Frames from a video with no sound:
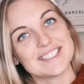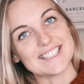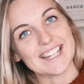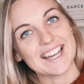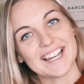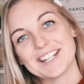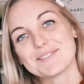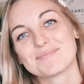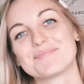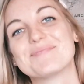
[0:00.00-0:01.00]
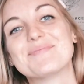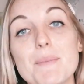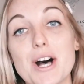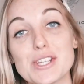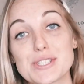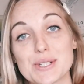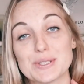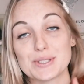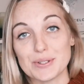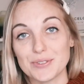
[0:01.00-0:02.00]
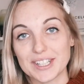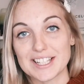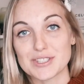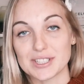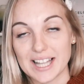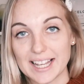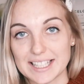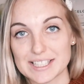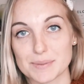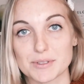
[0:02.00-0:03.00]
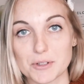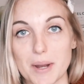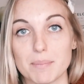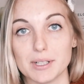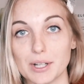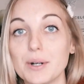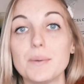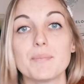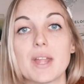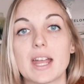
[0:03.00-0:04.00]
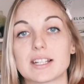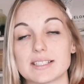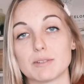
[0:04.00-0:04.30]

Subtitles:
ta-da! Also, don't forget to like and subscribe below because